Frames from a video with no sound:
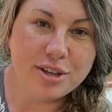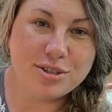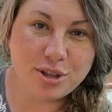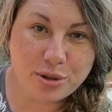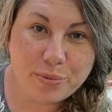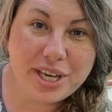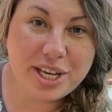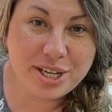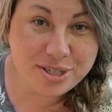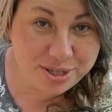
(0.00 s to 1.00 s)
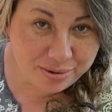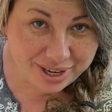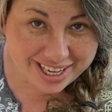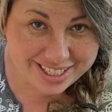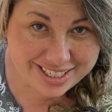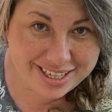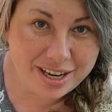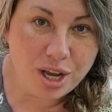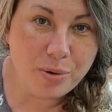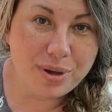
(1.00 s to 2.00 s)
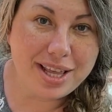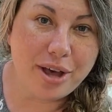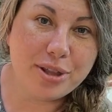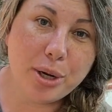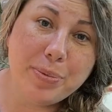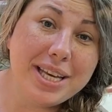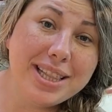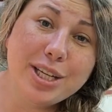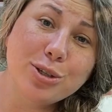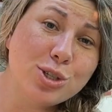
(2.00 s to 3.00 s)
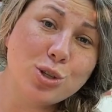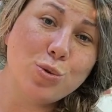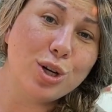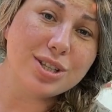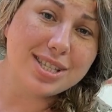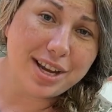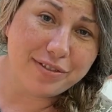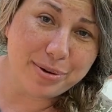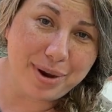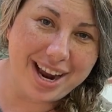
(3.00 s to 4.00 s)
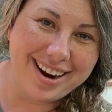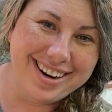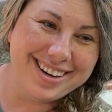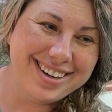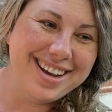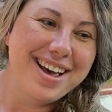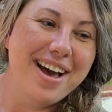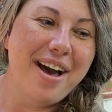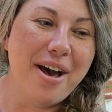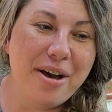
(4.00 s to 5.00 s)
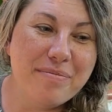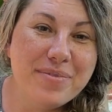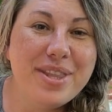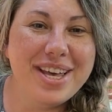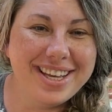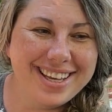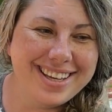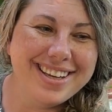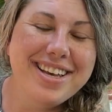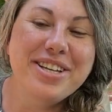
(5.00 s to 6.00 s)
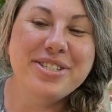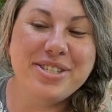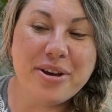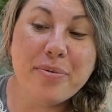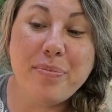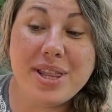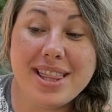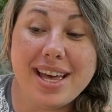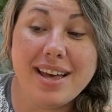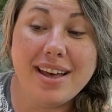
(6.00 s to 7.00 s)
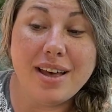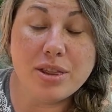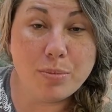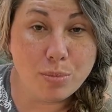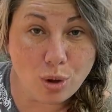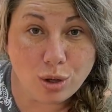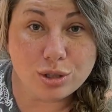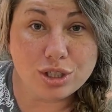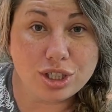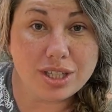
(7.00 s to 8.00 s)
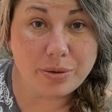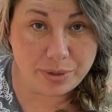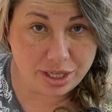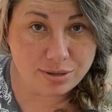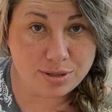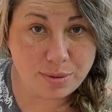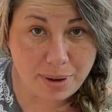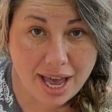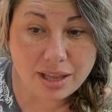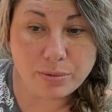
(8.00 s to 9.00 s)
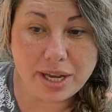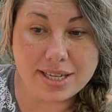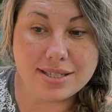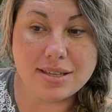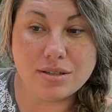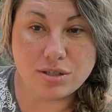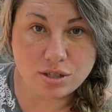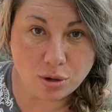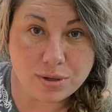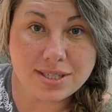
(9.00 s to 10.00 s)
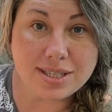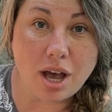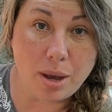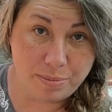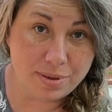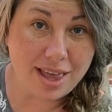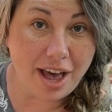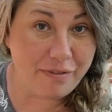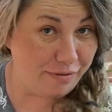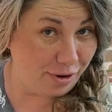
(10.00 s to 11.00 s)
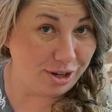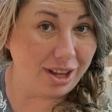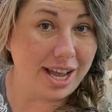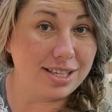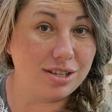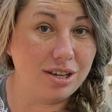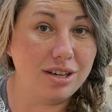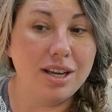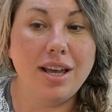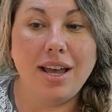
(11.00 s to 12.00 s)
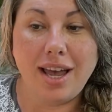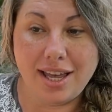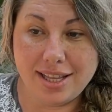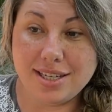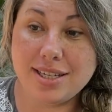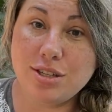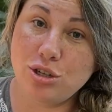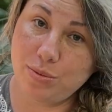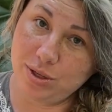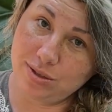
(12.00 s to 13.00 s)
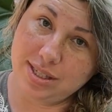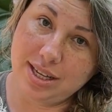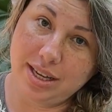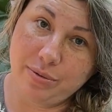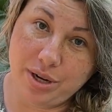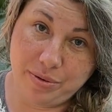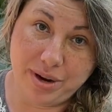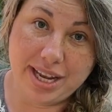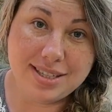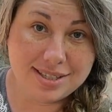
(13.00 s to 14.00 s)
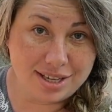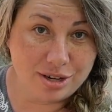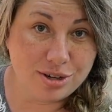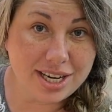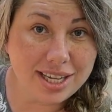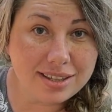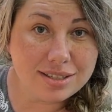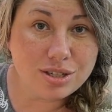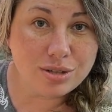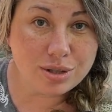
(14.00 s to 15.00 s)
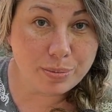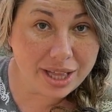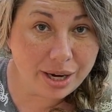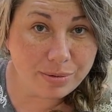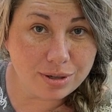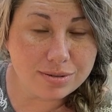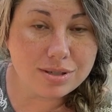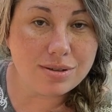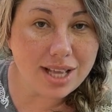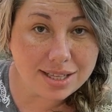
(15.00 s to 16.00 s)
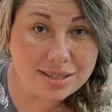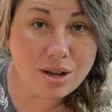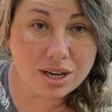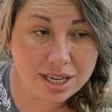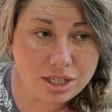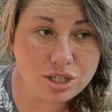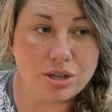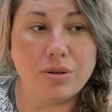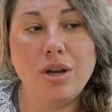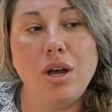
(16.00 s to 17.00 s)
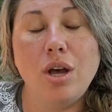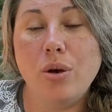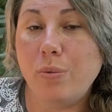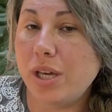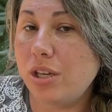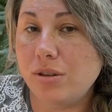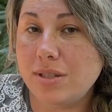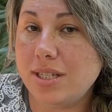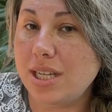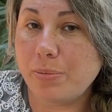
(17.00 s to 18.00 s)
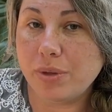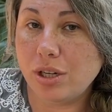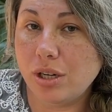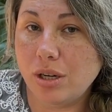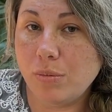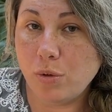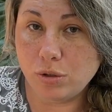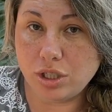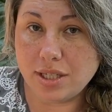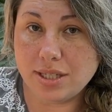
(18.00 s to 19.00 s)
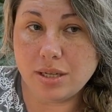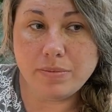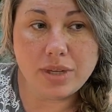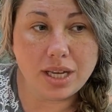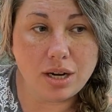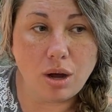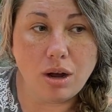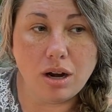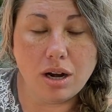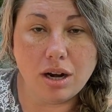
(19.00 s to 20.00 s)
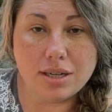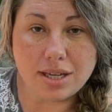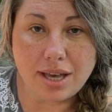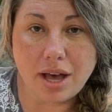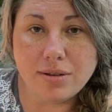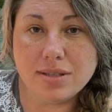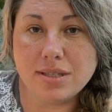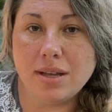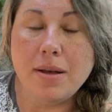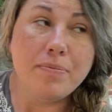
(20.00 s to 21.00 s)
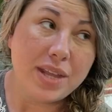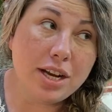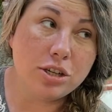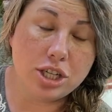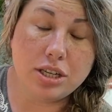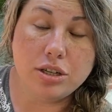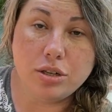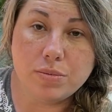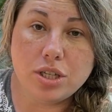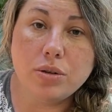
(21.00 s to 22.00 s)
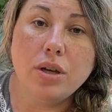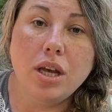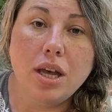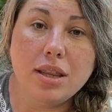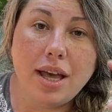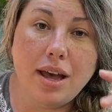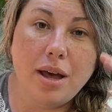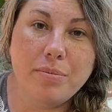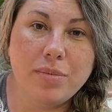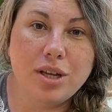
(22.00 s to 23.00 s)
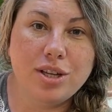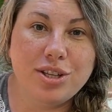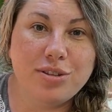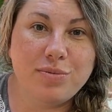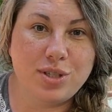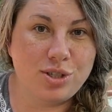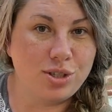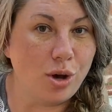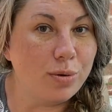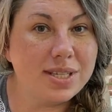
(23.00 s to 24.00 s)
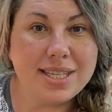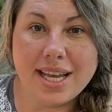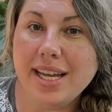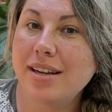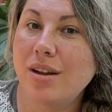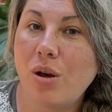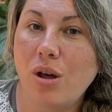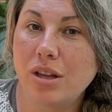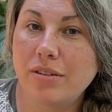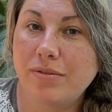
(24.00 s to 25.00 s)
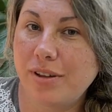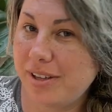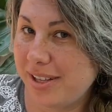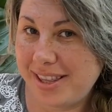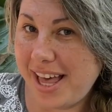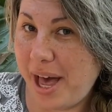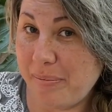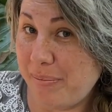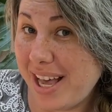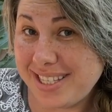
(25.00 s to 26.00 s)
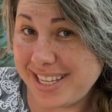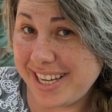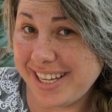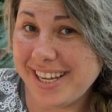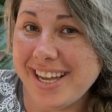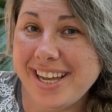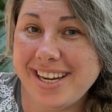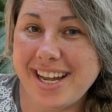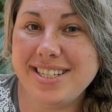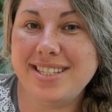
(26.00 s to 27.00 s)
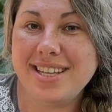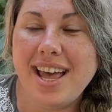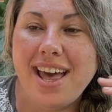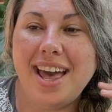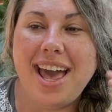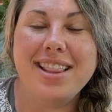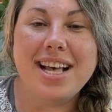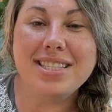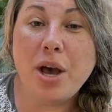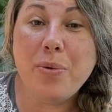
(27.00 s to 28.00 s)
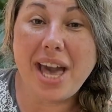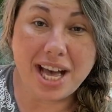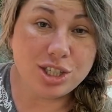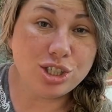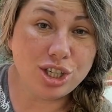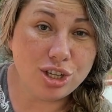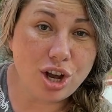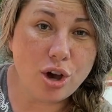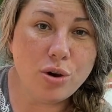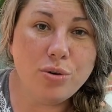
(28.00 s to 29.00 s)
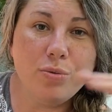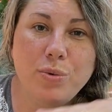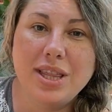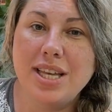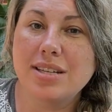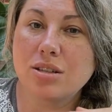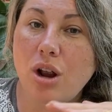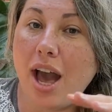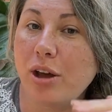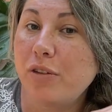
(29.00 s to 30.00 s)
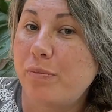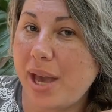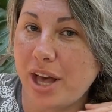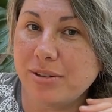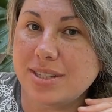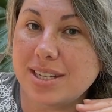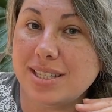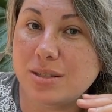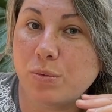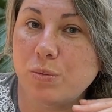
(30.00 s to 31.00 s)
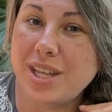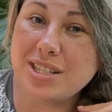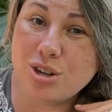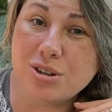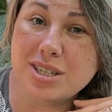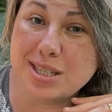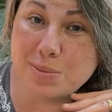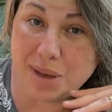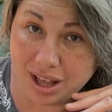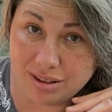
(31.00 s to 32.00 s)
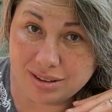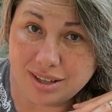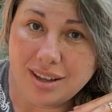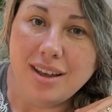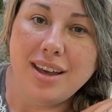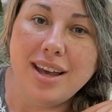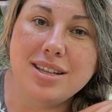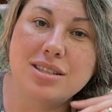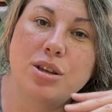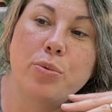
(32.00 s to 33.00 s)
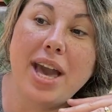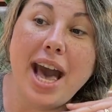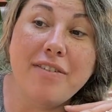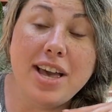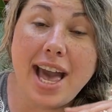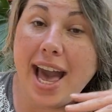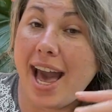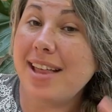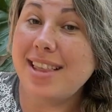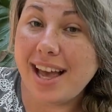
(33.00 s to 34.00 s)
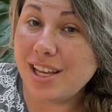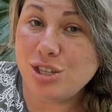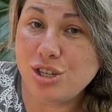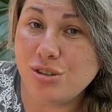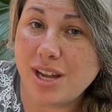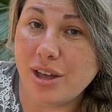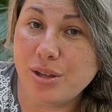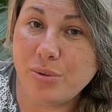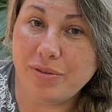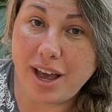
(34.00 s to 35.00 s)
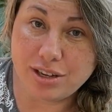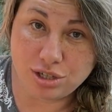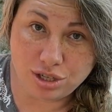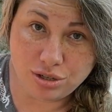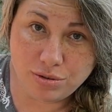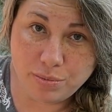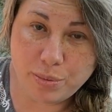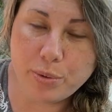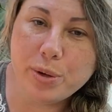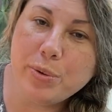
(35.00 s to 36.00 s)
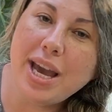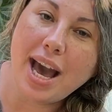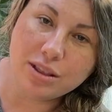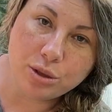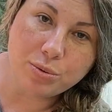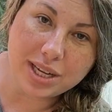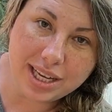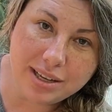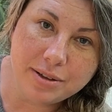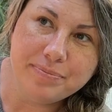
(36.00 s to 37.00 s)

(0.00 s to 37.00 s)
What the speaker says: so that we could enjoy it without there being little squirts everywhere. um, but the mulch that we use for pathways soaks up that fertilizer and then distributes it when it rains underneath to the plant roots. So that's not an issue. We use a deep litter mulch system in our duck house and our chicken coop too that soaks in all of that messiness. And that's how we actually know when things are out of bounds, is they start to smell. And so we haven't had that issue now that we've had 2, but when we had 3,